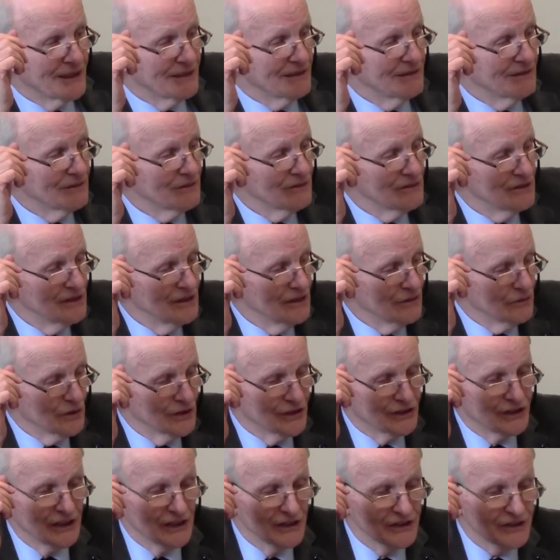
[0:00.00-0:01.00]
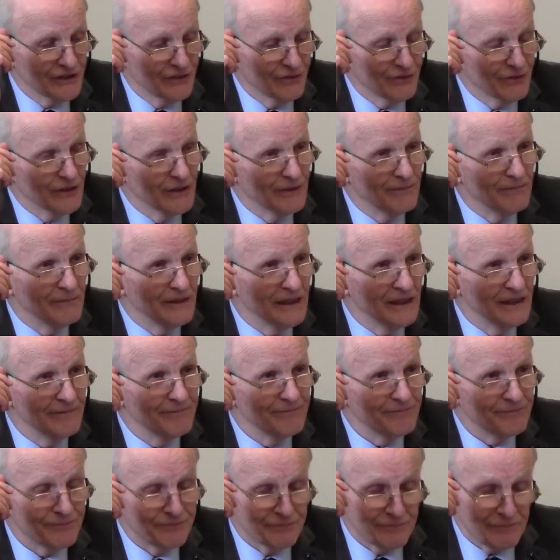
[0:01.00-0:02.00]
that results from
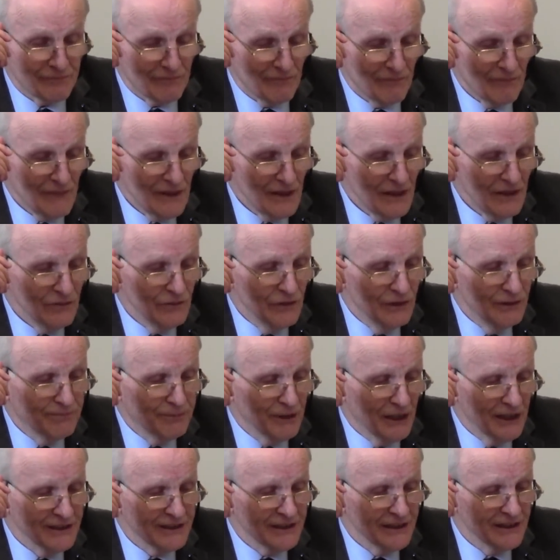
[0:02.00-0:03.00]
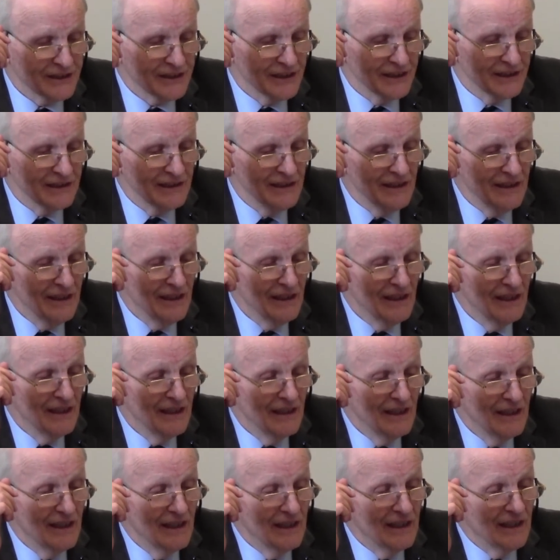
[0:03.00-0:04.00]
reprocessing,
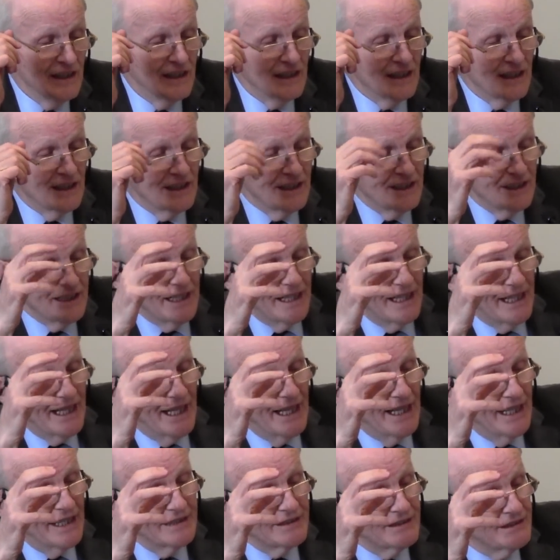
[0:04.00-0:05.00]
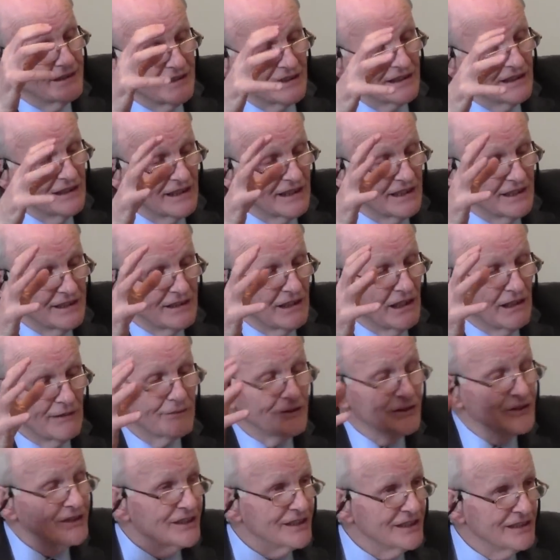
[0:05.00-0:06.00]
and
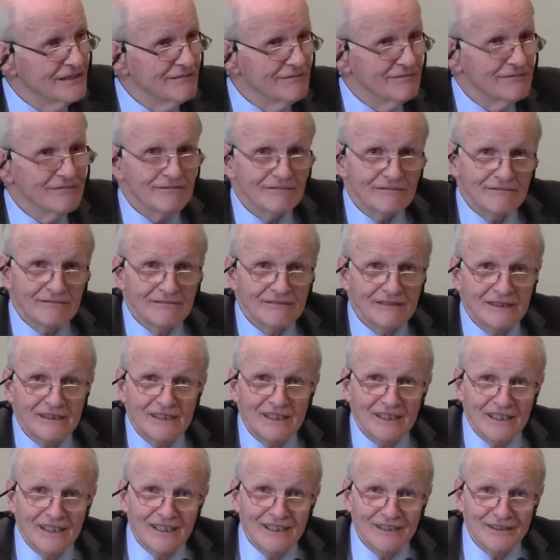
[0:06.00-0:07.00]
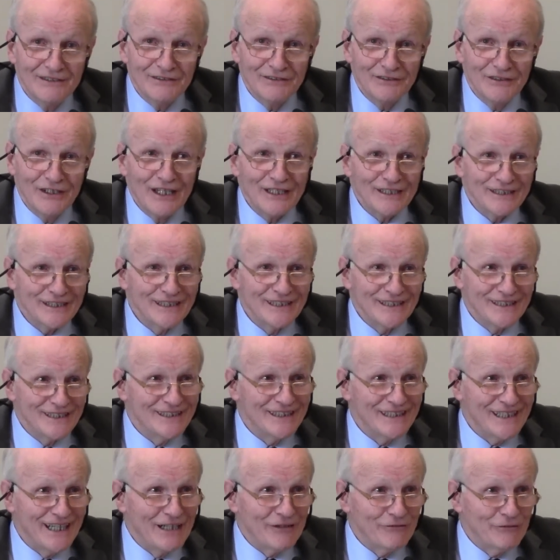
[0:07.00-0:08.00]
obviously not in
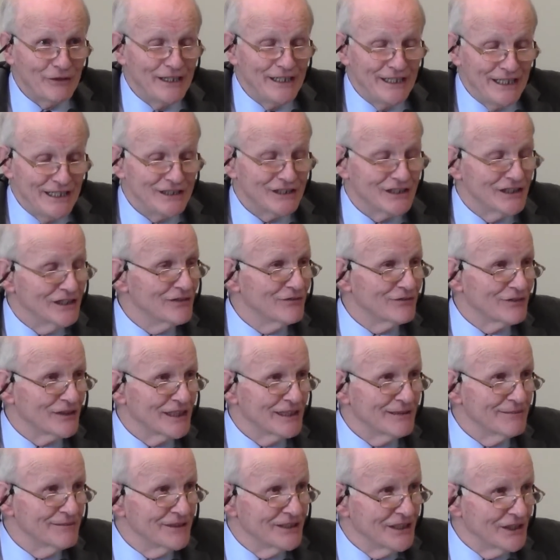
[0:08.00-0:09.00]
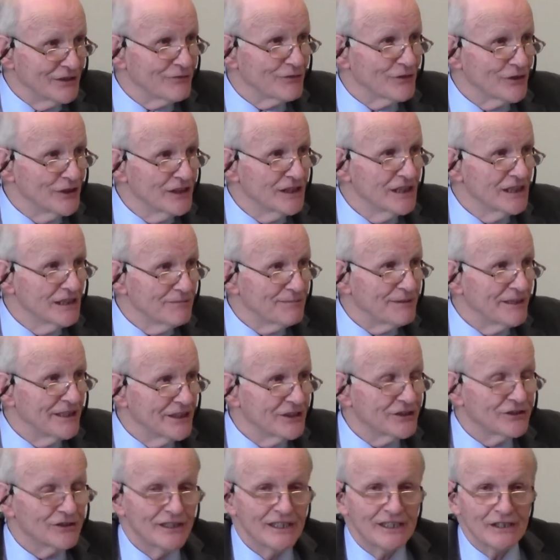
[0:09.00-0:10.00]
a high radiation environment. There's very little
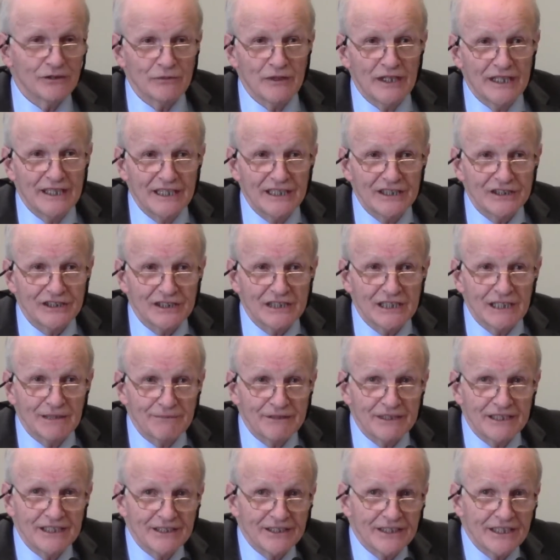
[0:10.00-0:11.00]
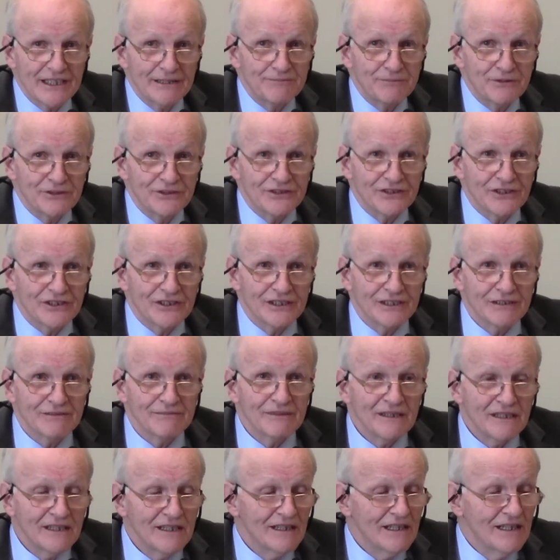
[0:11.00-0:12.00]
penetrating radiation coming out of that
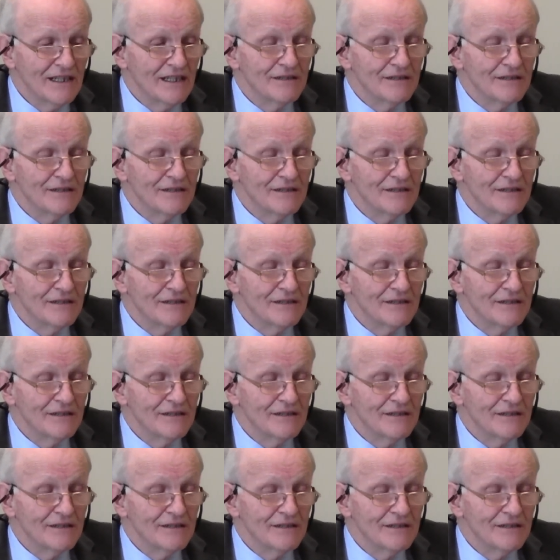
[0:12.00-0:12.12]
plutonium.